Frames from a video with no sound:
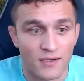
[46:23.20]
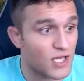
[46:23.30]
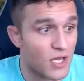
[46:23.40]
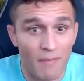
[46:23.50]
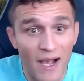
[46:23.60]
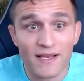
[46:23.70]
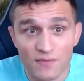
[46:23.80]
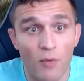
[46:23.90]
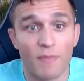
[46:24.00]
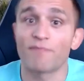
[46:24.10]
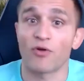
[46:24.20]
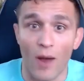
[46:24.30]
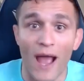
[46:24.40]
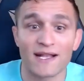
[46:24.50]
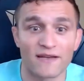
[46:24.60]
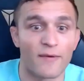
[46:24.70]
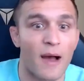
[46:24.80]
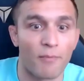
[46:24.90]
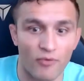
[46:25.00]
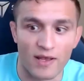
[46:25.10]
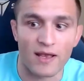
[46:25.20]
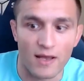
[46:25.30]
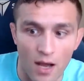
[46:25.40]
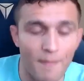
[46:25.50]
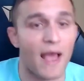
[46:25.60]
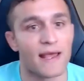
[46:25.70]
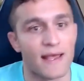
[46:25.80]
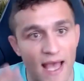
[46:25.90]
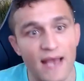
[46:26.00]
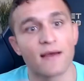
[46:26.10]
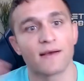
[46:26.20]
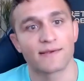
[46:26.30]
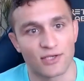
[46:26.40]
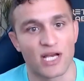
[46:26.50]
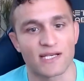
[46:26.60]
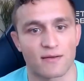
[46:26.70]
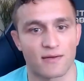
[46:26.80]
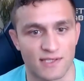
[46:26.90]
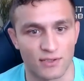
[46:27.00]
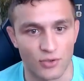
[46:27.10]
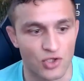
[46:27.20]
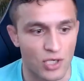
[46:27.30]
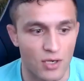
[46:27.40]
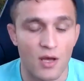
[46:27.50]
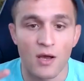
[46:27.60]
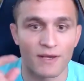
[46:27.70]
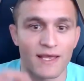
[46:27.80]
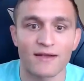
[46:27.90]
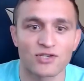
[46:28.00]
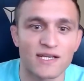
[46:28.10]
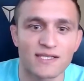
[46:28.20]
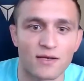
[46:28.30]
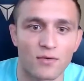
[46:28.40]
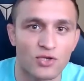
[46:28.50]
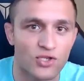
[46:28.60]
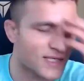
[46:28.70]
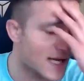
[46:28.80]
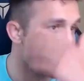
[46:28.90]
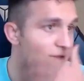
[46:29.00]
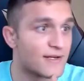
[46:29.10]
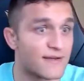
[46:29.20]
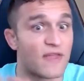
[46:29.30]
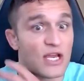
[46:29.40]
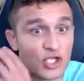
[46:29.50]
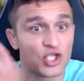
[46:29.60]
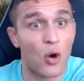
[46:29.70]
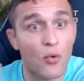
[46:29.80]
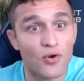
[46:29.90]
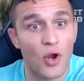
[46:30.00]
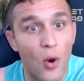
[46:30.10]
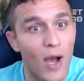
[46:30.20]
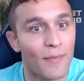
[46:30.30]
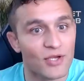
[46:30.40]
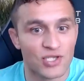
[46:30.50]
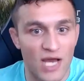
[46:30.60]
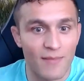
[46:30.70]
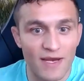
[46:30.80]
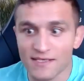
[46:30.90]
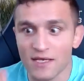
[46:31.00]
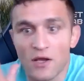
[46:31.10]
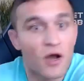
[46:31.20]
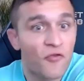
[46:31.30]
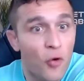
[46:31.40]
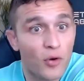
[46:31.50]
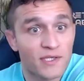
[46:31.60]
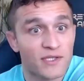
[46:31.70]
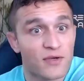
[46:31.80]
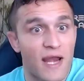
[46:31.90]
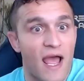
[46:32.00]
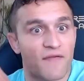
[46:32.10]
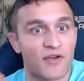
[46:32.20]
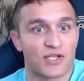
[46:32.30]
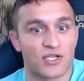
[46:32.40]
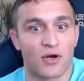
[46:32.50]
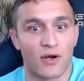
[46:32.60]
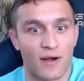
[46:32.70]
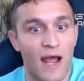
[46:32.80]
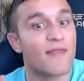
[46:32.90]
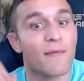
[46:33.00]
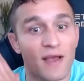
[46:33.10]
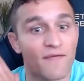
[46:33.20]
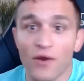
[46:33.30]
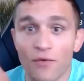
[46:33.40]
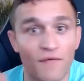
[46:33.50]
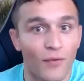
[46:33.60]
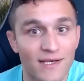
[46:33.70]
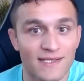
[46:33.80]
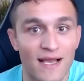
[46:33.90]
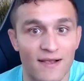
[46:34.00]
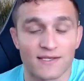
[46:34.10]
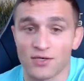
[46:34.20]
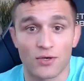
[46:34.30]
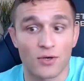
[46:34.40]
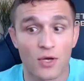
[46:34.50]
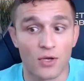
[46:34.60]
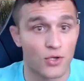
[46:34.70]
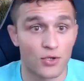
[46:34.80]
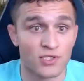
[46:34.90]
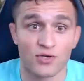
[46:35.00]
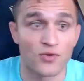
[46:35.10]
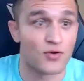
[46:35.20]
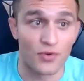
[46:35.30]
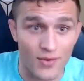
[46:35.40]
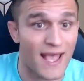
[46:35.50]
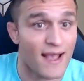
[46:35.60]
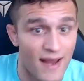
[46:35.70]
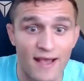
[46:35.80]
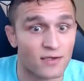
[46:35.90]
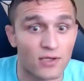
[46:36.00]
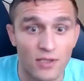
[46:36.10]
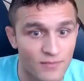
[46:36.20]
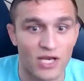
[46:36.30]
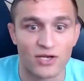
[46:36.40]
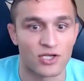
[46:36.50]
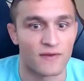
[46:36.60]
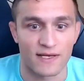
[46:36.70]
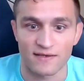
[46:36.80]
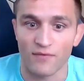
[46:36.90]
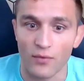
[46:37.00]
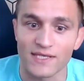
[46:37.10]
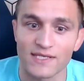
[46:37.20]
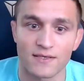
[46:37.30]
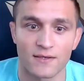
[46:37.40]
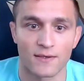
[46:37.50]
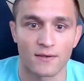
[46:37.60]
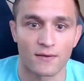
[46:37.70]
So you might as well be proactive about bringing it up and, again, suggest the solution. But yeah, Jason, what you're saying there is if they don't know how much time it is, of course they're going to have concern. And then if they don't voice that concern, you're screwed. You can't handle an objection that isn't voiced.